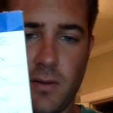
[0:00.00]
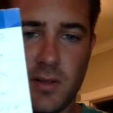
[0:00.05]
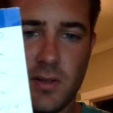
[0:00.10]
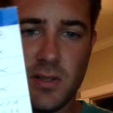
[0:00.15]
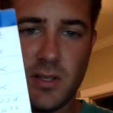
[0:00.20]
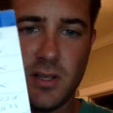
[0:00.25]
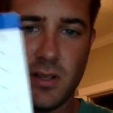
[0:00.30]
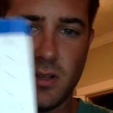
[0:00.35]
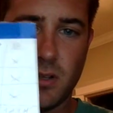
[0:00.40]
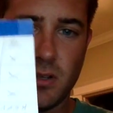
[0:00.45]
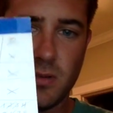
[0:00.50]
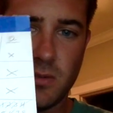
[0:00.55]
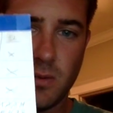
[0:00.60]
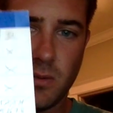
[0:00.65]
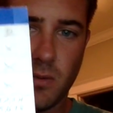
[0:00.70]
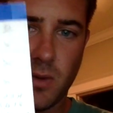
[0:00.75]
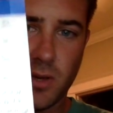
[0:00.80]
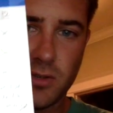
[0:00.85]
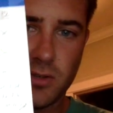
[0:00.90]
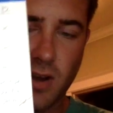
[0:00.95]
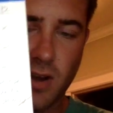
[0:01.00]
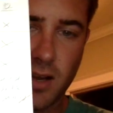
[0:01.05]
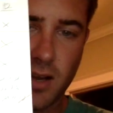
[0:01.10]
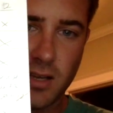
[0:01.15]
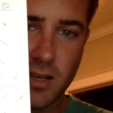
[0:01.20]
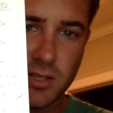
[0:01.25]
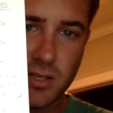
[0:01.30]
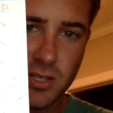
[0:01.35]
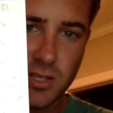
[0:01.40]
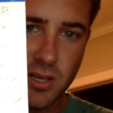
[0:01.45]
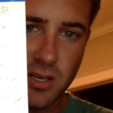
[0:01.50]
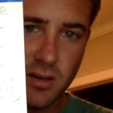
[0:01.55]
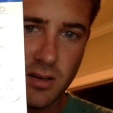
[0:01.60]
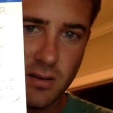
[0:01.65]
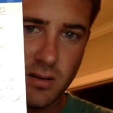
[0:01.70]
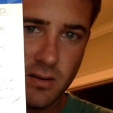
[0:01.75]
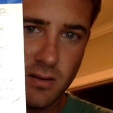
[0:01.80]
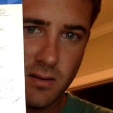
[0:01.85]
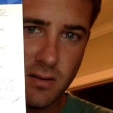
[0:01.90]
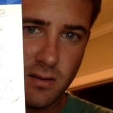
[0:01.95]
can see this, but my tracking sheet,
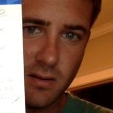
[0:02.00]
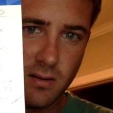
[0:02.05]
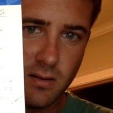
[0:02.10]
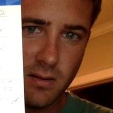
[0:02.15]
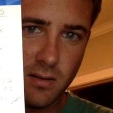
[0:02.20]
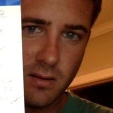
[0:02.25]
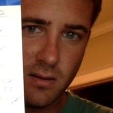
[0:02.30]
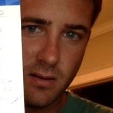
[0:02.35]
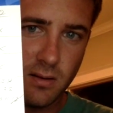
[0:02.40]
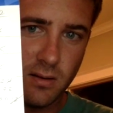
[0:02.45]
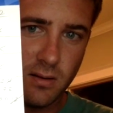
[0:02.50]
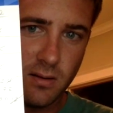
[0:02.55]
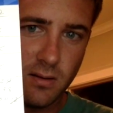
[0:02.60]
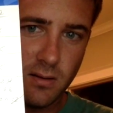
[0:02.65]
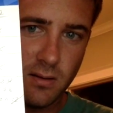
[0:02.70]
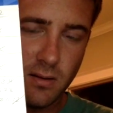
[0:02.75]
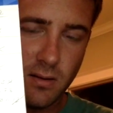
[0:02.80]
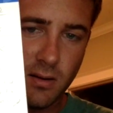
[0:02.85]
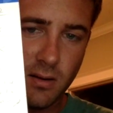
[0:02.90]
and